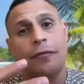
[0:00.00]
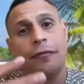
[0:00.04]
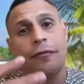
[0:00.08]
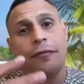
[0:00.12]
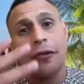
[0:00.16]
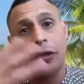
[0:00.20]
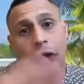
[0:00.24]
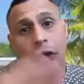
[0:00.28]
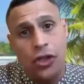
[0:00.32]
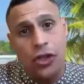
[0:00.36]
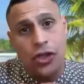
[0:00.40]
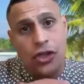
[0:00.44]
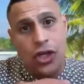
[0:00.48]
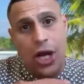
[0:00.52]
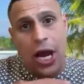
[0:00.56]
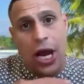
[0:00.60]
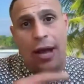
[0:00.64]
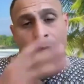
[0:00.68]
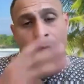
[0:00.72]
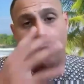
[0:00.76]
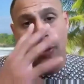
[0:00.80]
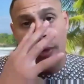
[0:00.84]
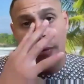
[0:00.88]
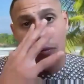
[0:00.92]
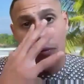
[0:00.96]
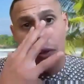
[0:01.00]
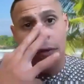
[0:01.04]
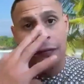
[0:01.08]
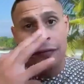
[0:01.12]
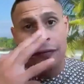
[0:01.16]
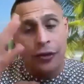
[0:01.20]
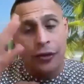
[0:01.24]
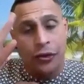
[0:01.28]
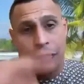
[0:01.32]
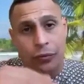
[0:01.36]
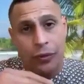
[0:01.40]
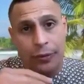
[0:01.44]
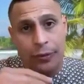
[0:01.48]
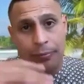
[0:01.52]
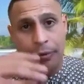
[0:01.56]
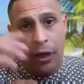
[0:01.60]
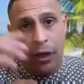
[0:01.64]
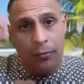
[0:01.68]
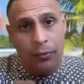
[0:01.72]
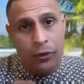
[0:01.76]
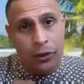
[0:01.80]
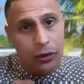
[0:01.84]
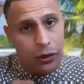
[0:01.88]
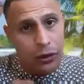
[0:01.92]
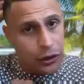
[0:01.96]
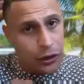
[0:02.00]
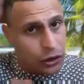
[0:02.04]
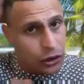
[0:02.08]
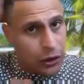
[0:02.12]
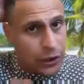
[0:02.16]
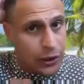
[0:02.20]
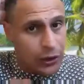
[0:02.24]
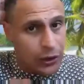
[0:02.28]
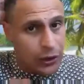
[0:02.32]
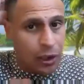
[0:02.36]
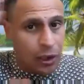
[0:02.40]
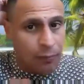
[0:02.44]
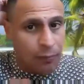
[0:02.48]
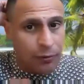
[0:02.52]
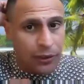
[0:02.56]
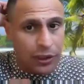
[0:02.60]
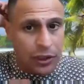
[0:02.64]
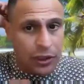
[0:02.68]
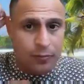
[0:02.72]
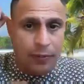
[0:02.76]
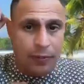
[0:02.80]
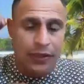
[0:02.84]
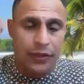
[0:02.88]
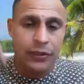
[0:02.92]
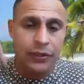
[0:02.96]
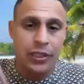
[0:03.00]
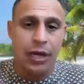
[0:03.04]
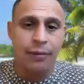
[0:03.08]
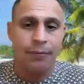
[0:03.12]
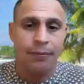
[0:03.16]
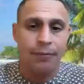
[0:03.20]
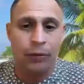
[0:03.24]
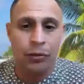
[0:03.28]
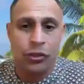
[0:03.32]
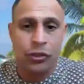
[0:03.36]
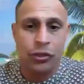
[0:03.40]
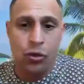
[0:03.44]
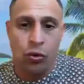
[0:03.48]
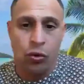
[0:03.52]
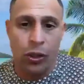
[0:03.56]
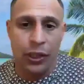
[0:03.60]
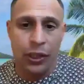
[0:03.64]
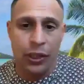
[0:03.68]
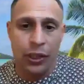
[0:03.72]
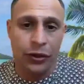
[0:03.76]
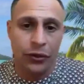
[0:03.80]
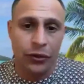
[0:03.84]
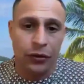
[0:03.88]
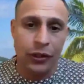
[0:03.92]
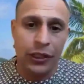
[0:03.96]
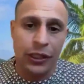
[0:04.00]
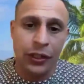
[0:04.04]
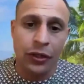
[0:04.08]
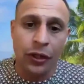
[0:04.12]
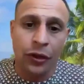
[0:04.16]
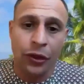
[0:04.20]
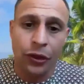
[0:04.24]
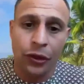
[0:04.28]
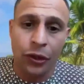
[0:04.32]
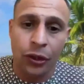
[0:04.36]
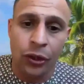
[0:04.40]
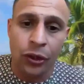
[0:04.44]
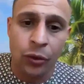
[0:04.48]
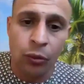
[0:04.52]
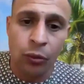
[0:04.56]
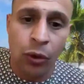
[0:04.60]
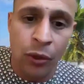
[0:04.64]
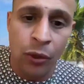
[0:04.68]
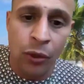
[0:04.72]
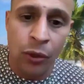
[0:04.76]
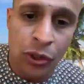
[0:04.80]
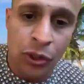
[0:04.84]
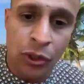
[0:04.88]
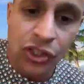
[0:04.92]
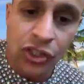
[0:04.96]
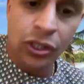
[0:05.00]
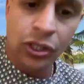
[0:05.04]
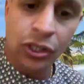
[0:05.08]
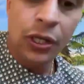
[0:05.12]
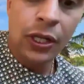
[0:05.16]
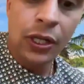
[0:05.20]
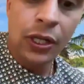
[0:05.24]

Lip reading: first job, well, I worked for three publicly traded companies by the time I was 23. The third one was